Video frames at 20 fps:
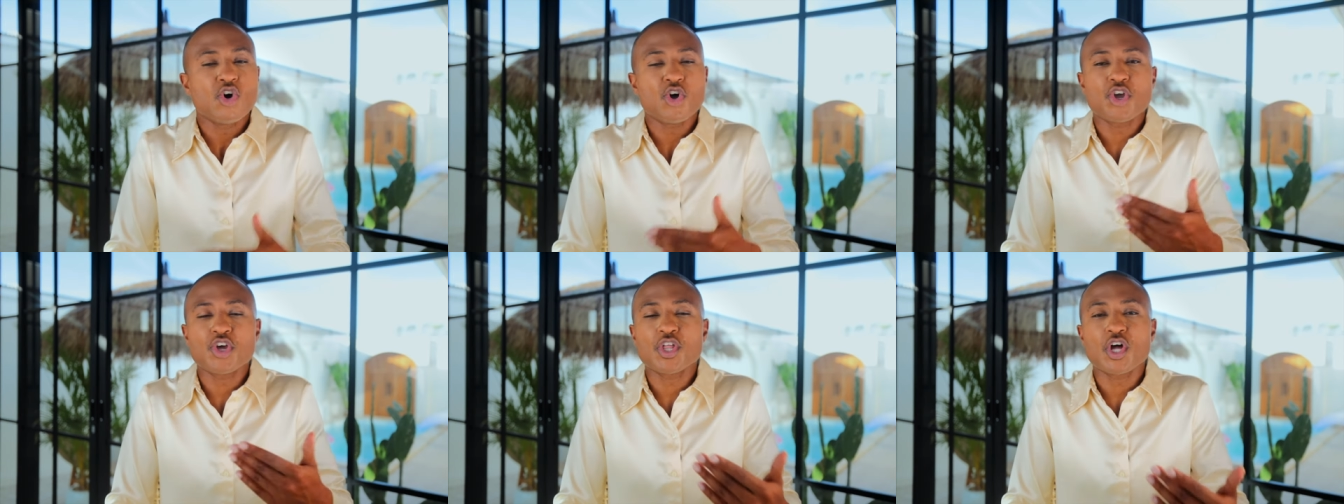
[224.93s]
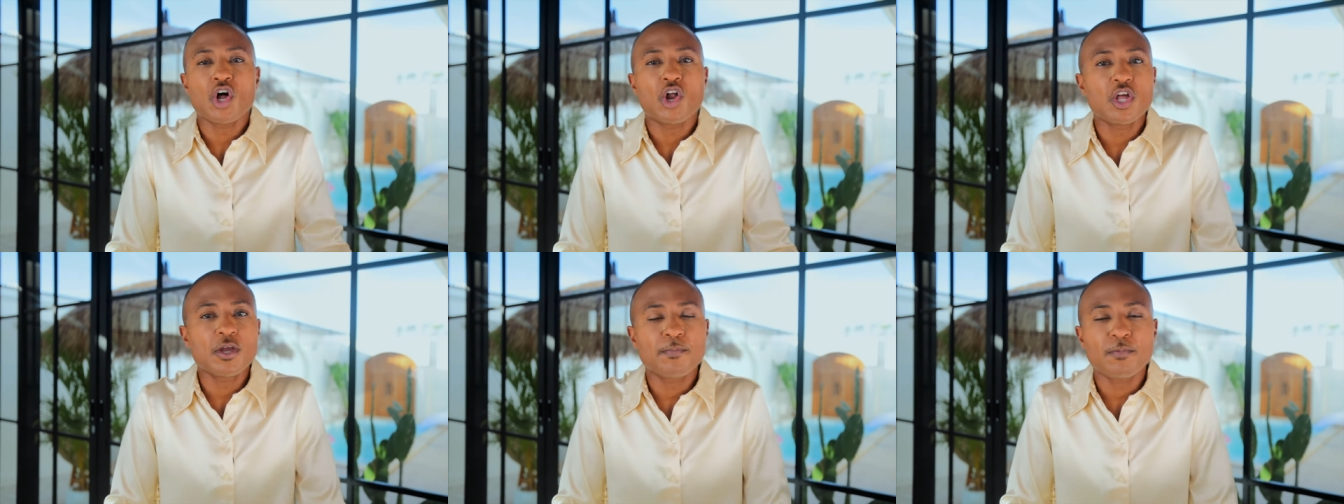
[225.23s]
or you're
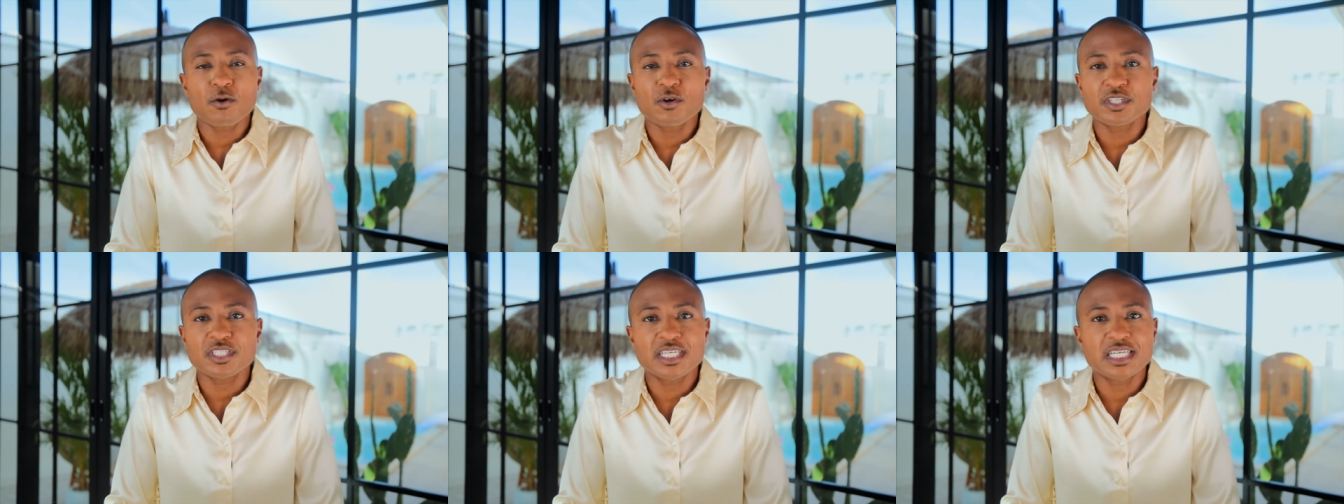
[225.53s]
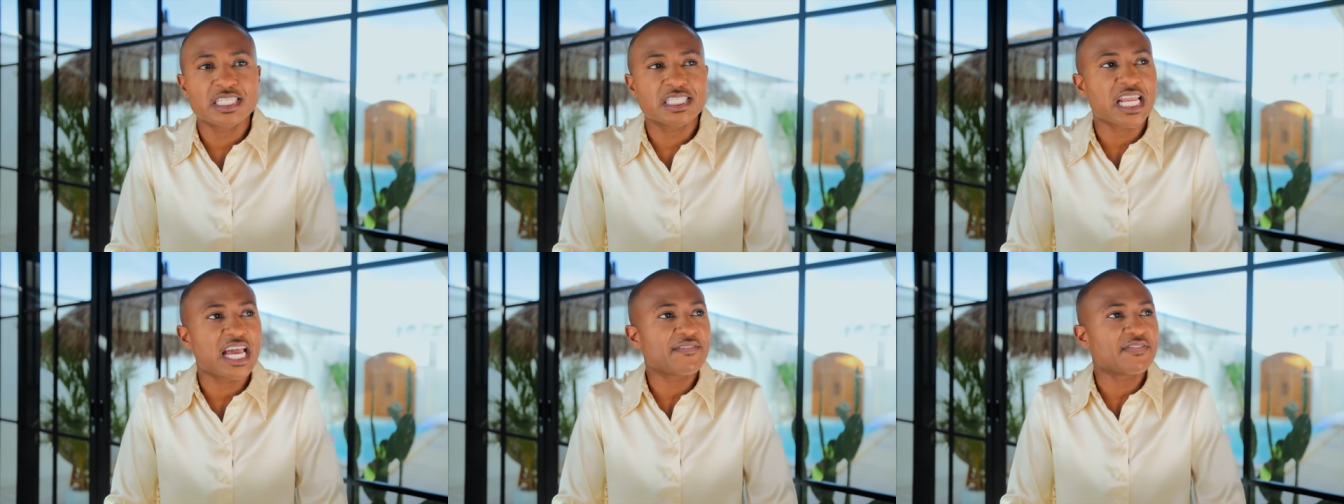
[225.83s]
the only person
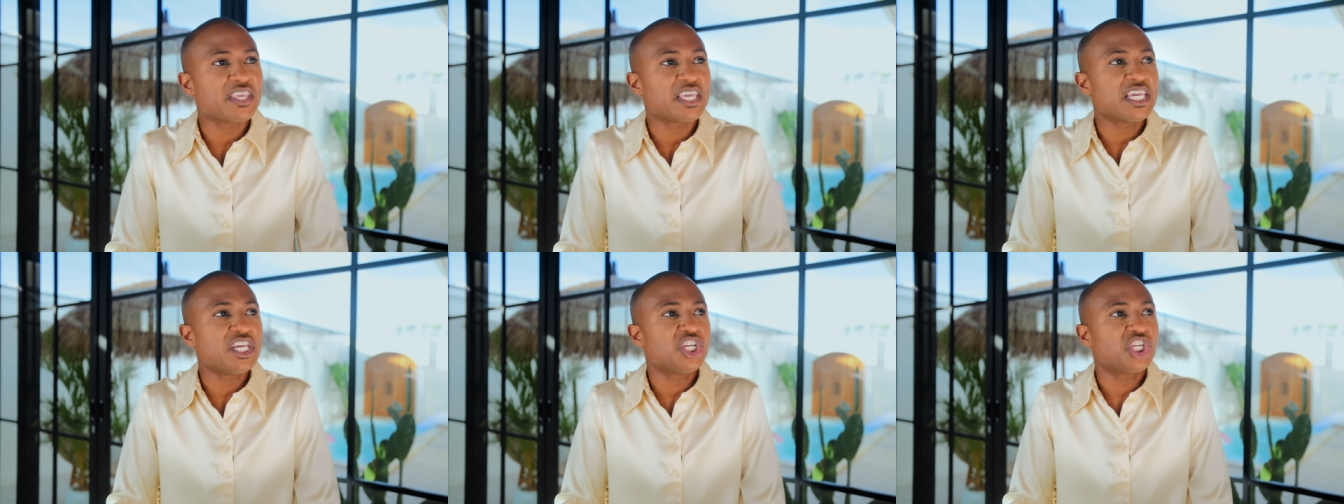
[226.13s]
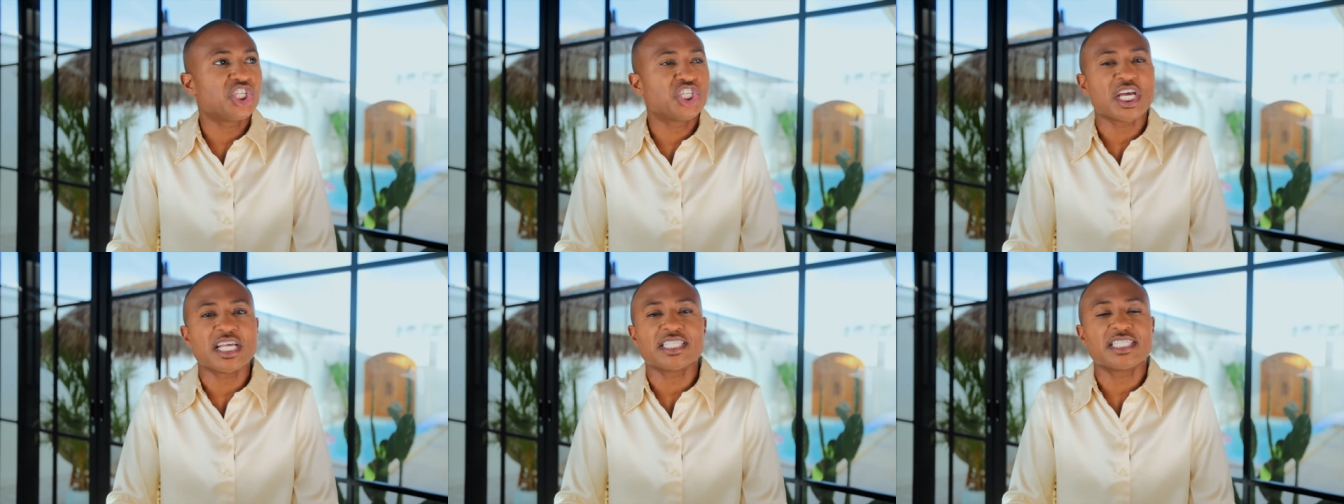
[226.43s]
in his life that he
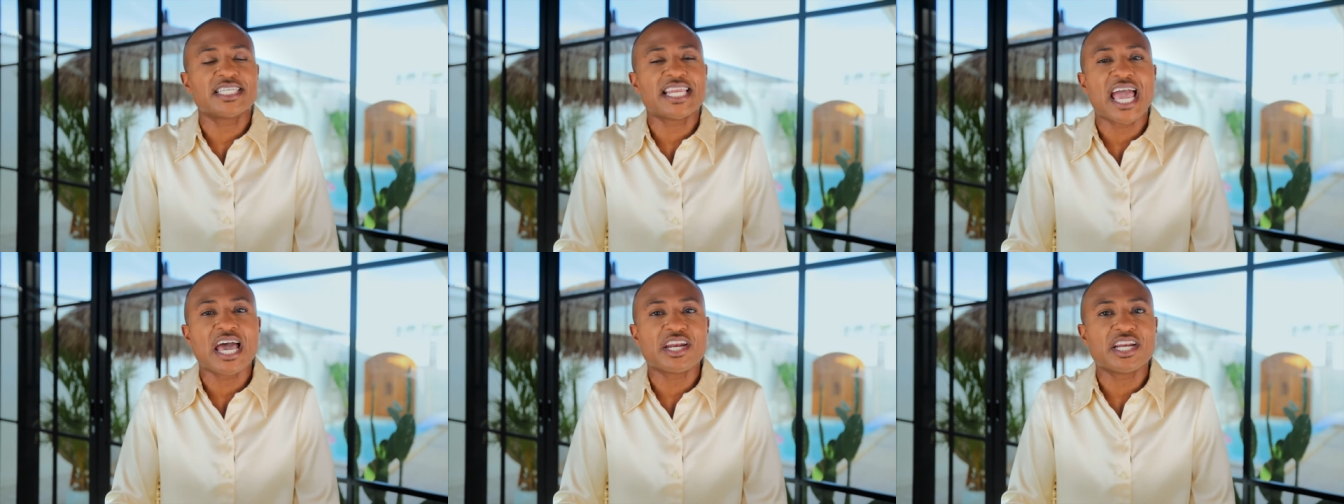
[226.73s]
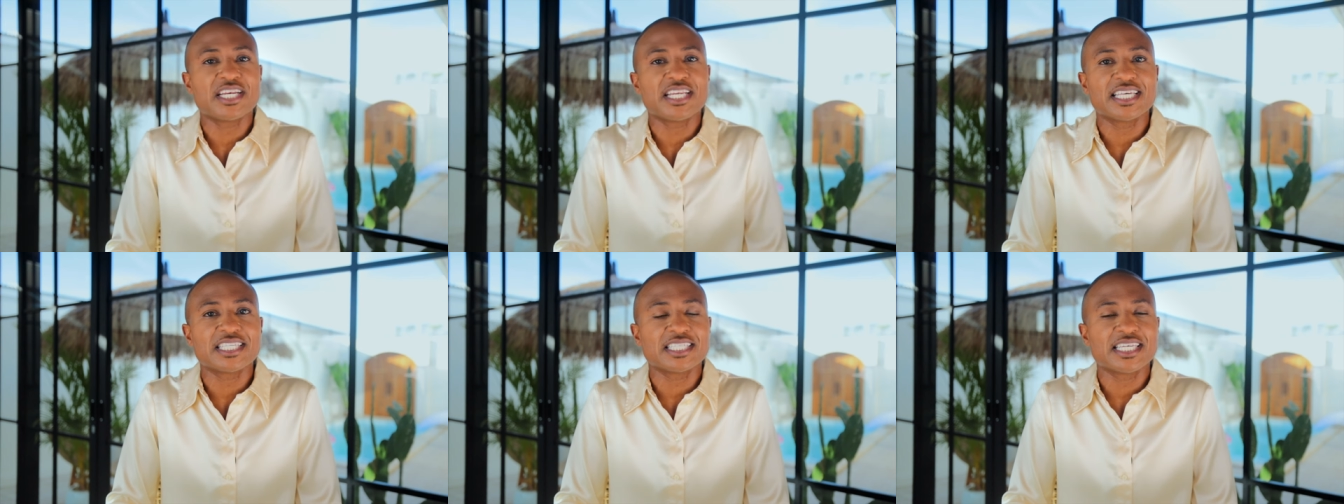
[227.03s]
shuts
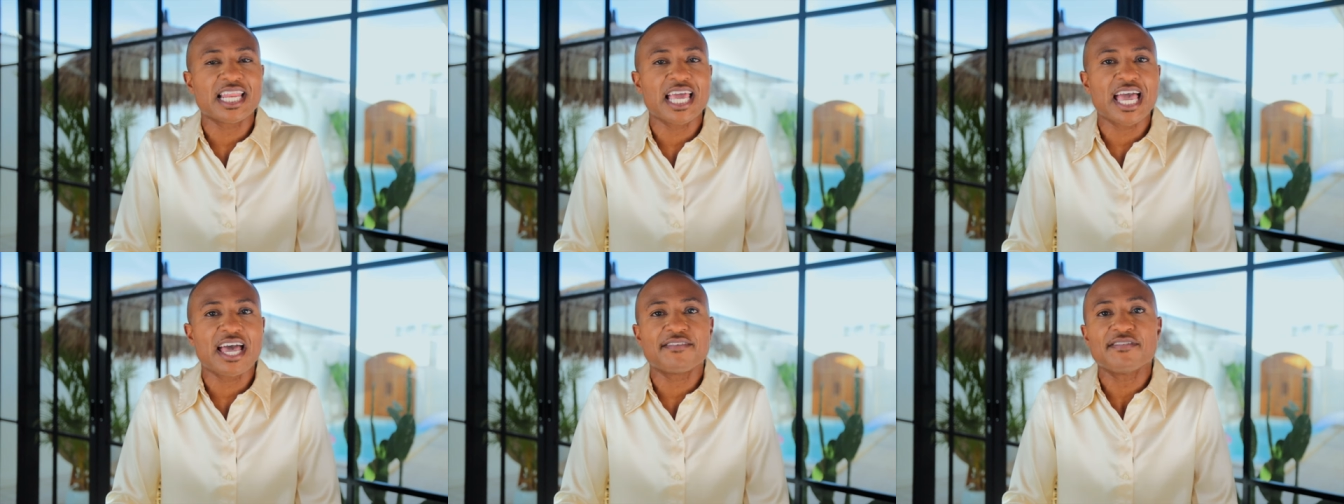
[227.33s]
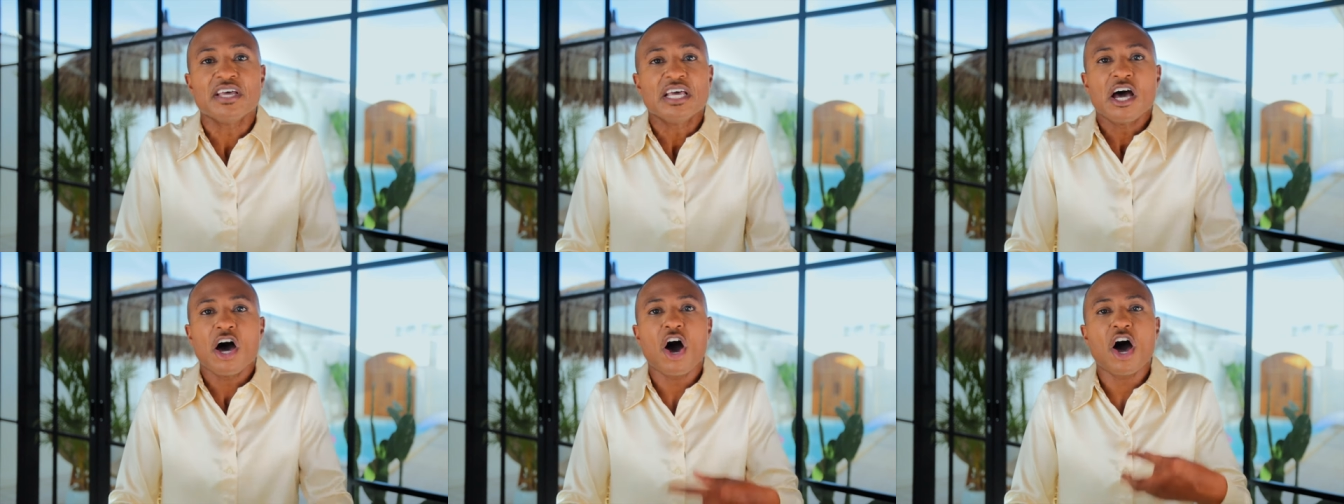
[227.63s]
down and doesn't
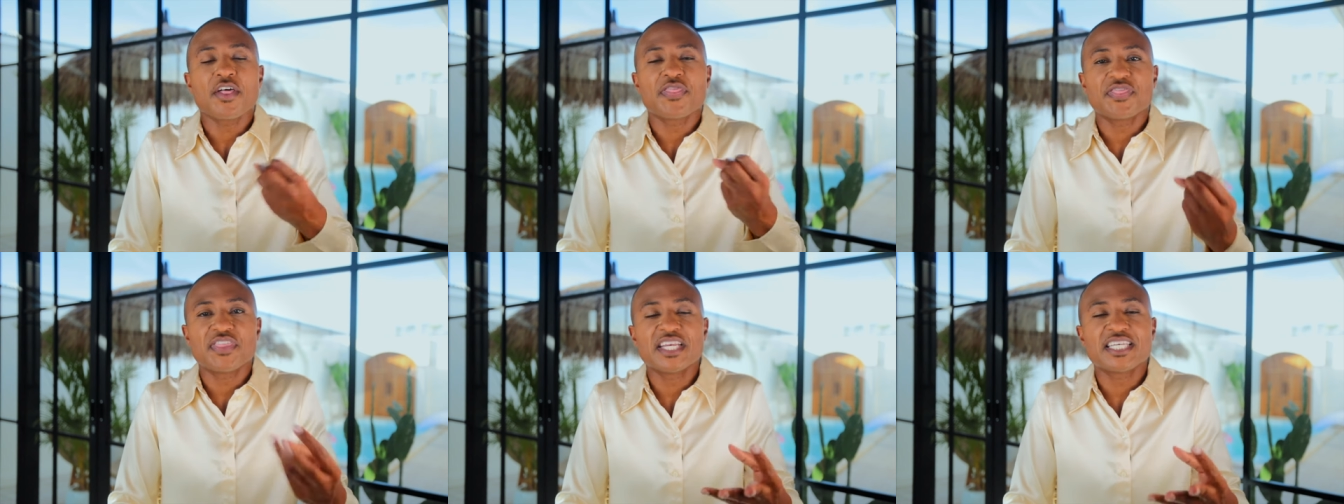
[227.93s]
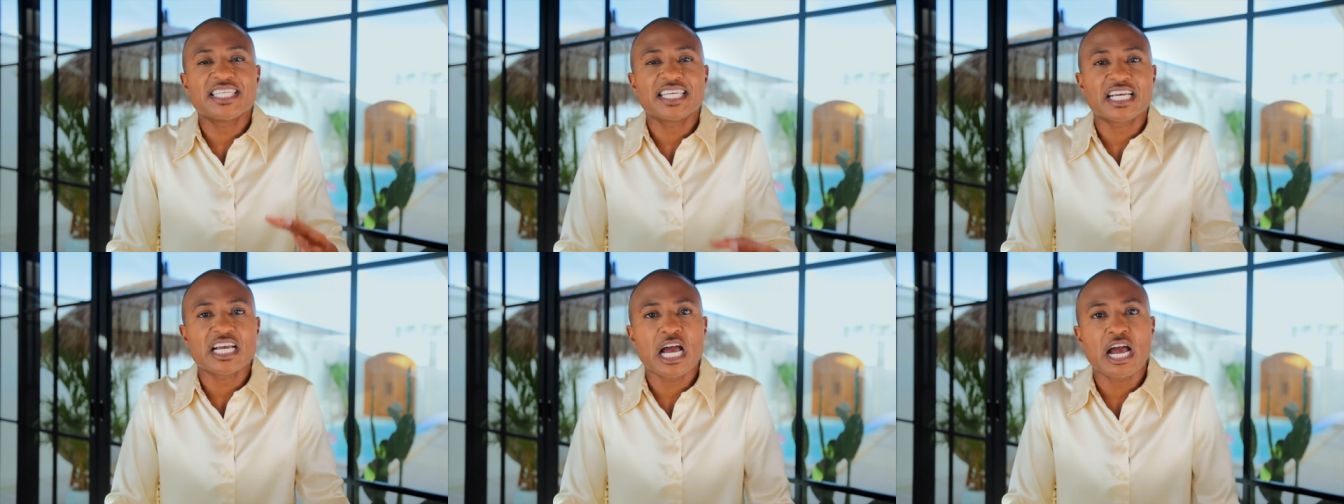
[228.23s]
have
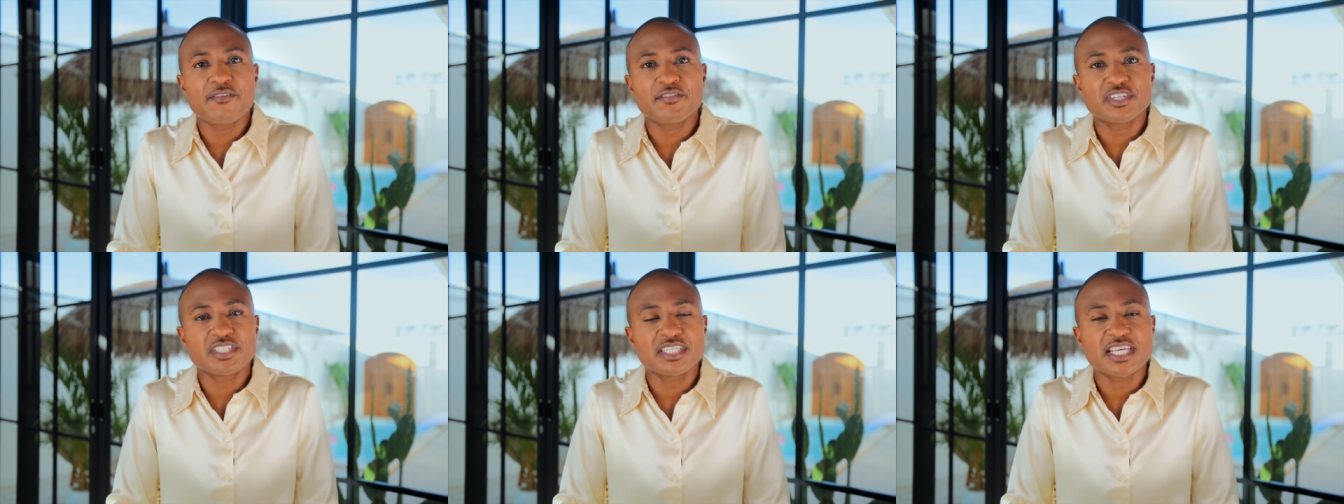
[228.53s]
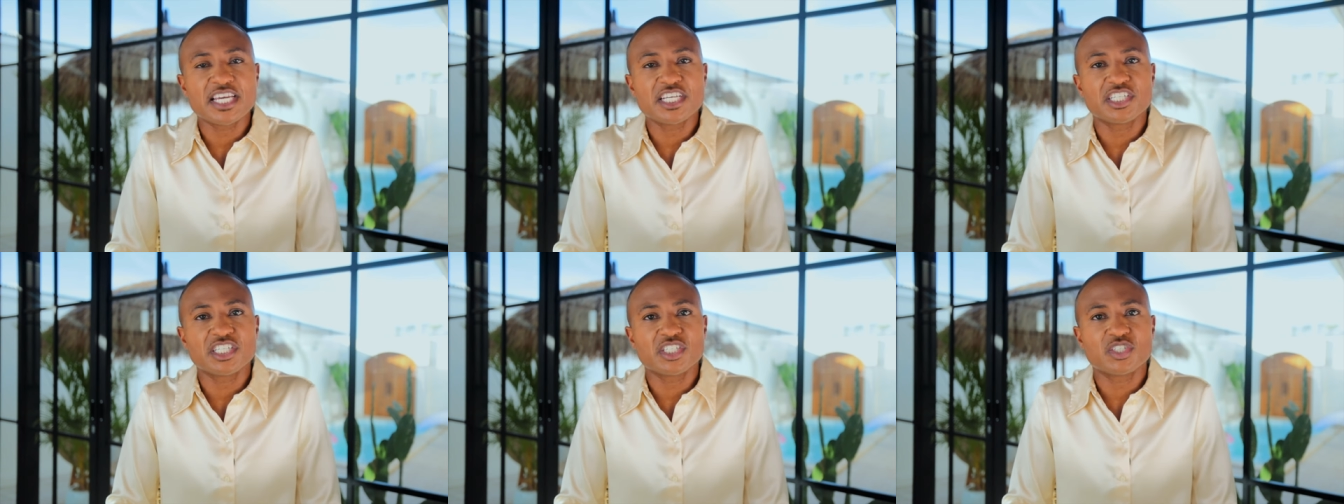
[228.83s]
authentic
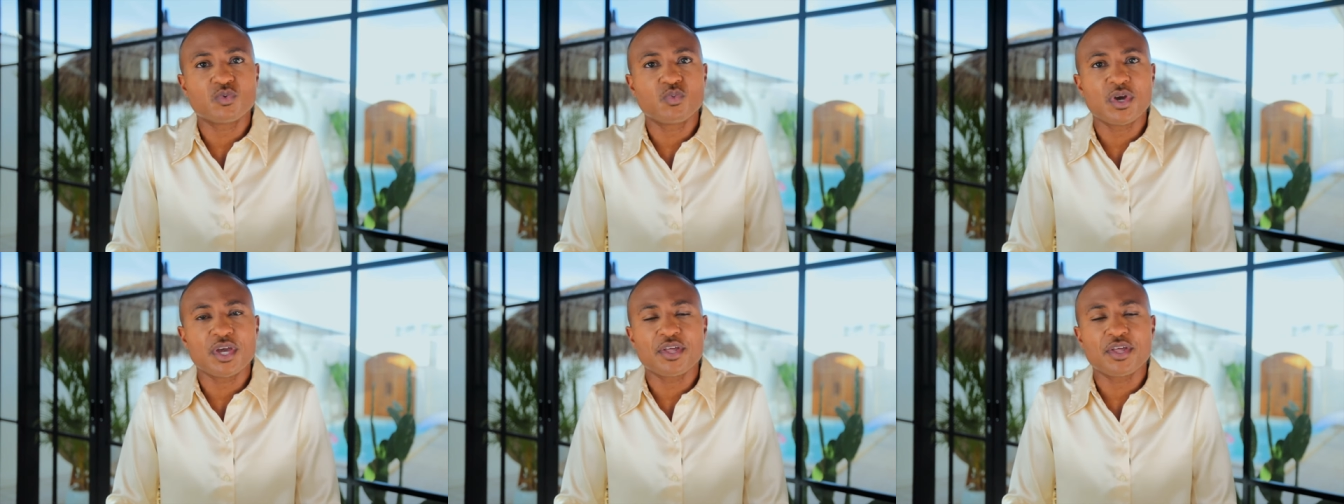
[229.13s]
conversations